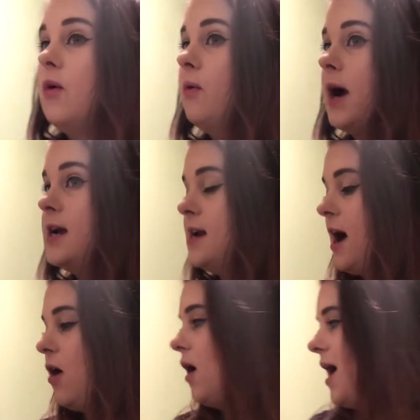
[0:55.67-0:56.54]
Right
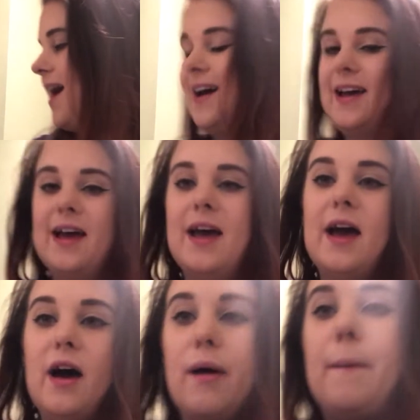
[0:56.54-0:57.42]
now I
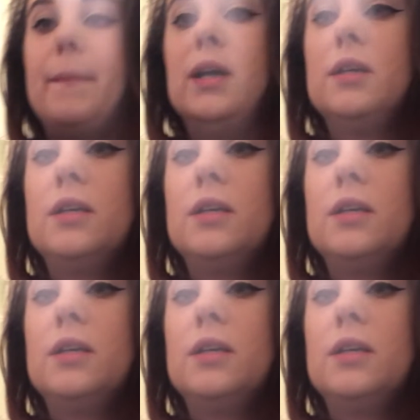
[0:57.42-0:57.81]
am